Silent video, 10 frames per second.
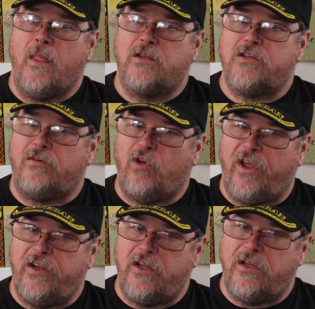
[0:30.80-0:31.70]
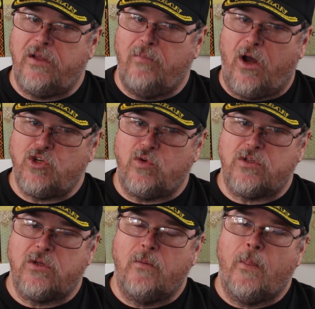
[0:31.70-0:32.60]
Several AD&D
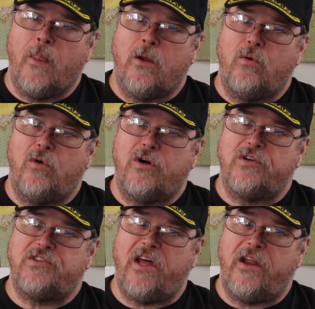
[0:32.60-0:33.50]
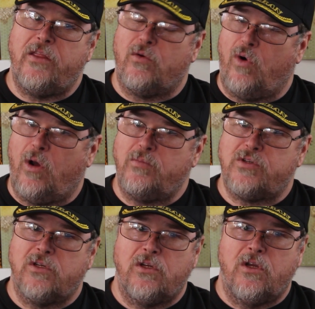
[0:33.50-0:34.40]
modules were set in the
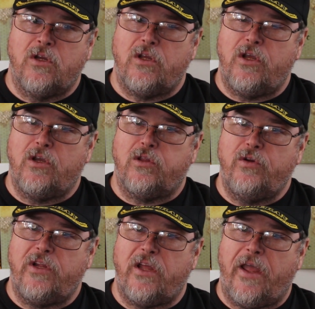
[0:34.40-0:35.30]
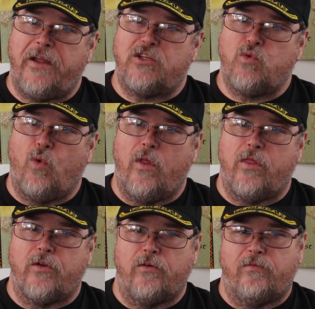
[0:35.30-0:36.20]
realms, including H1
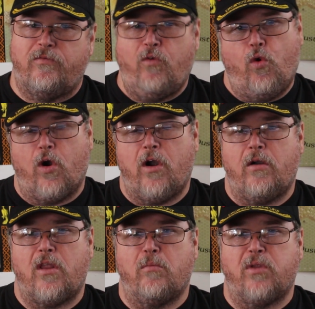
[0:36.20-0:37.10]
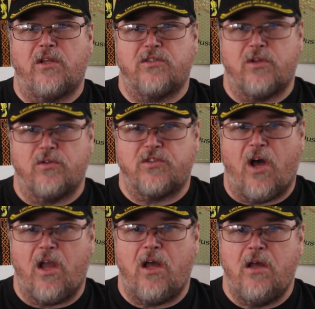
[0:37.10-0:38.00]
through 4, the Bloodstone
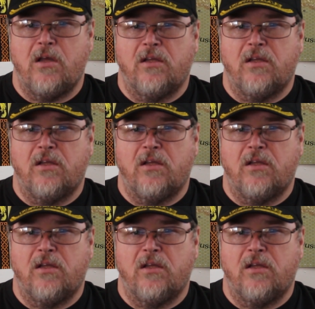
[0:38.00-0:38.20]
Saga,